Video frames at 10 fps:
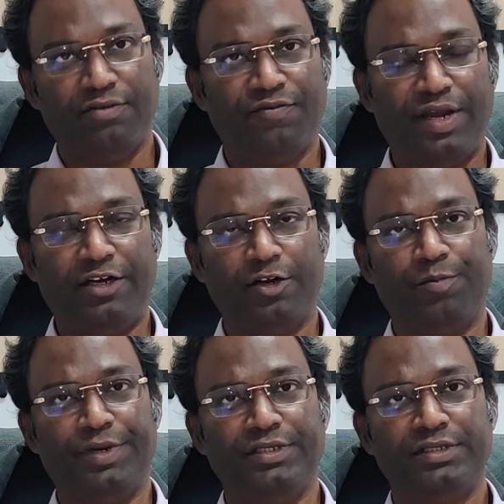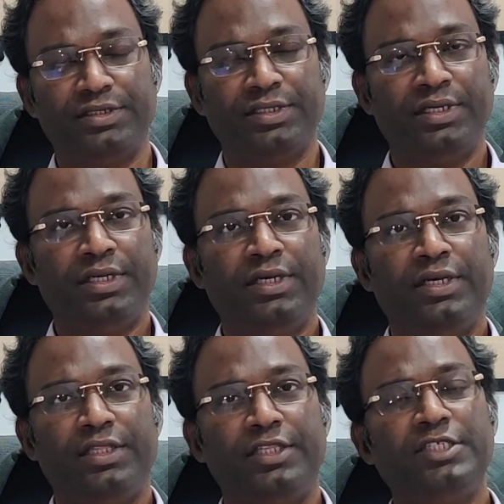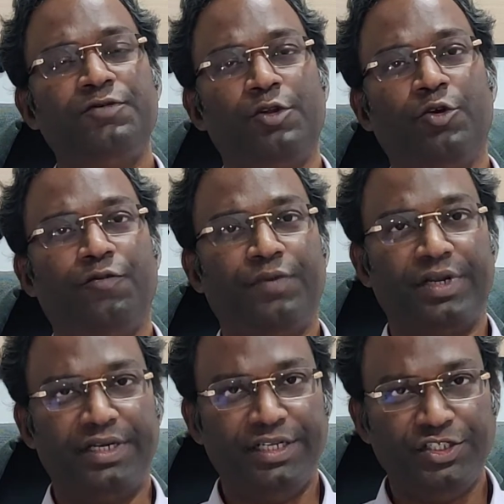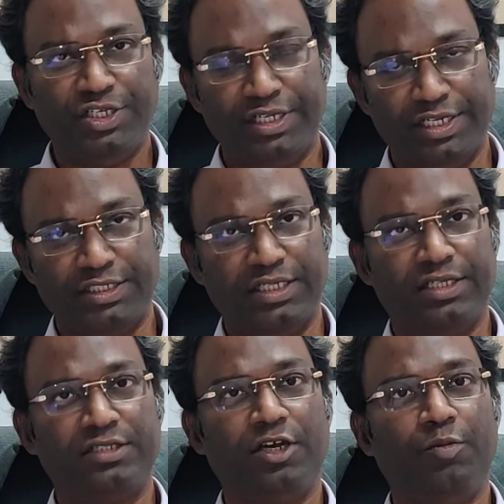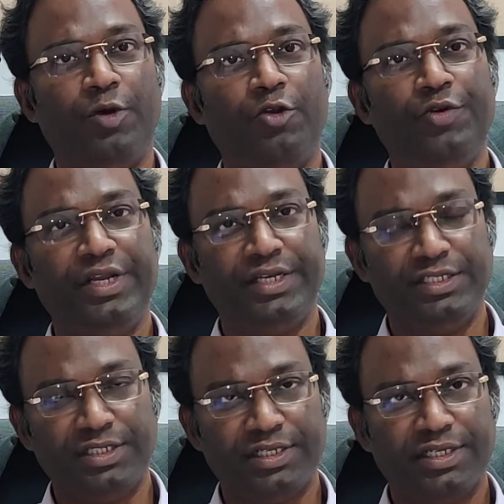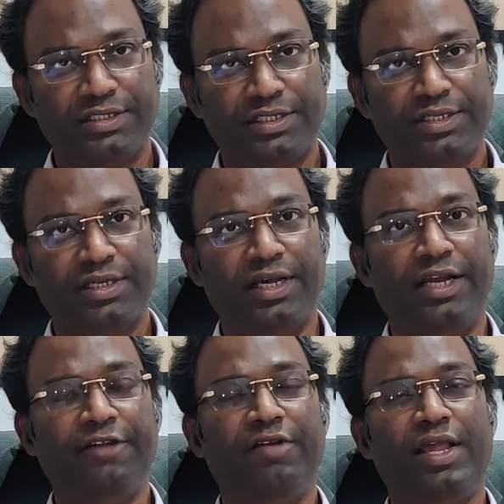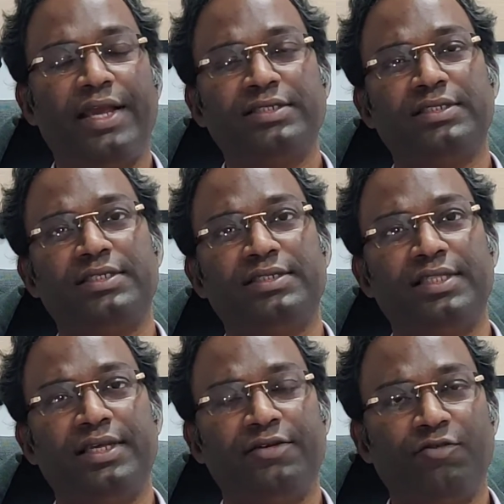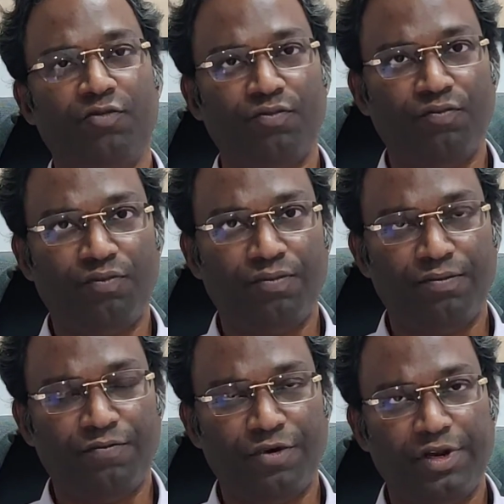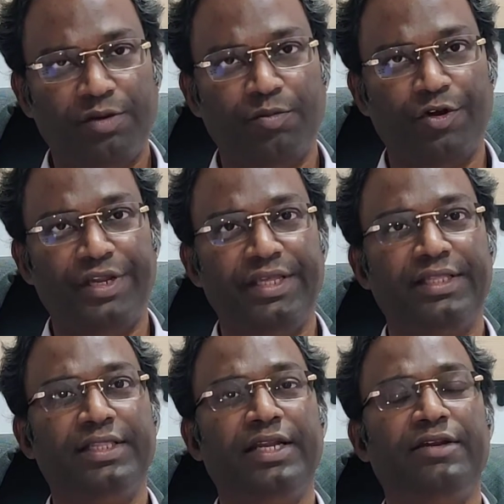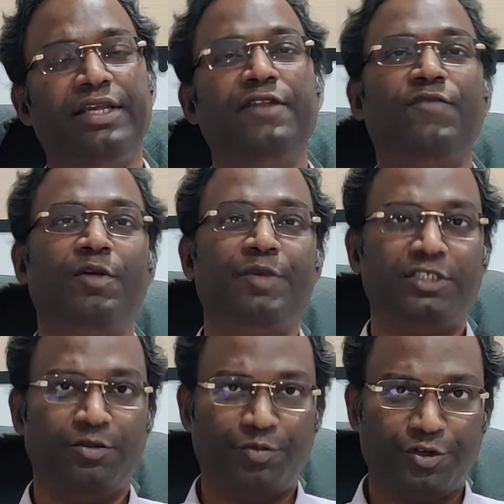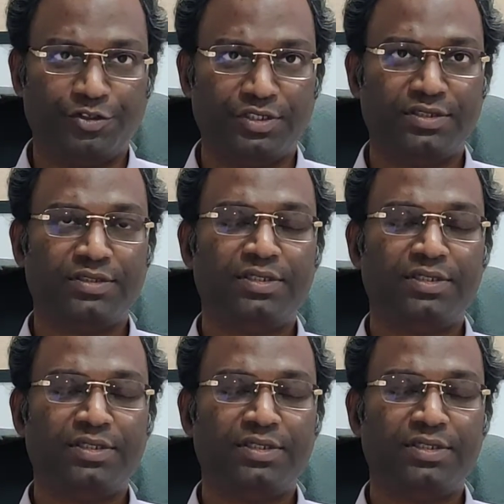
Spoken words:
fat droplets. This will go for degeneration. That's called ballooning degeneration, and it will act as the foreign body, then inflammation process.